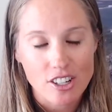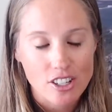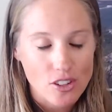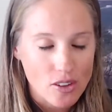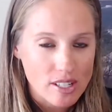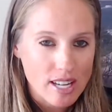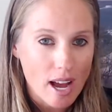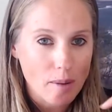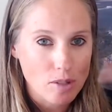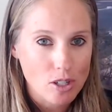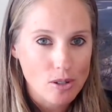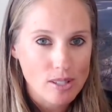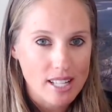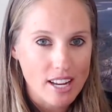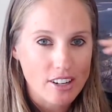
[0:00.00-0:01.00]
So the top
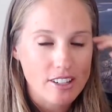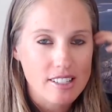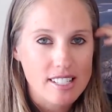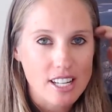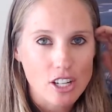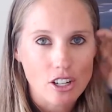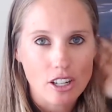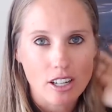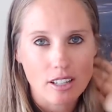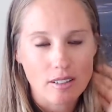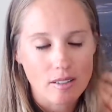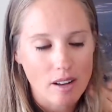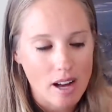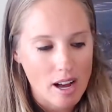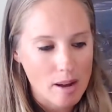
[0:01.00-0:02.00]
two centers at
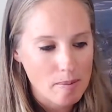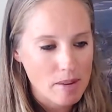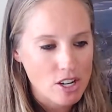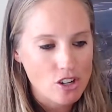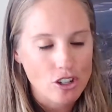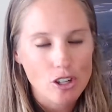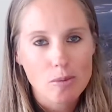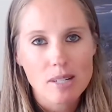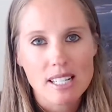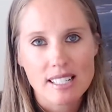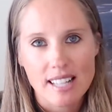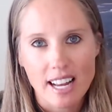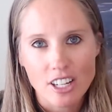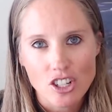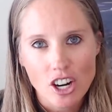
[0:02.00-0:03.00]
in your human
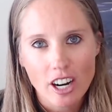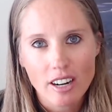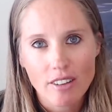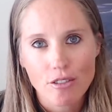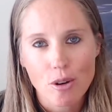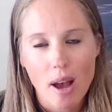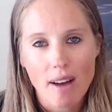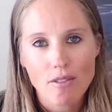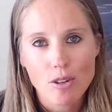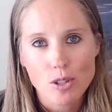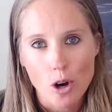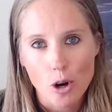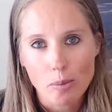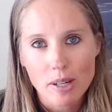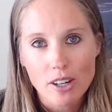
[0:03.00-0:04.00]
design chart, if you have those
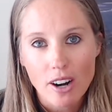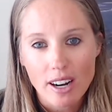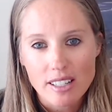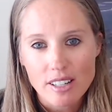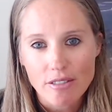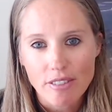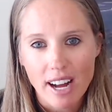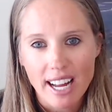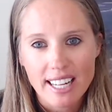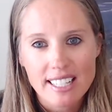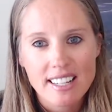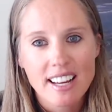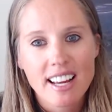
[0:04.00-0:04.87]
open or undefined,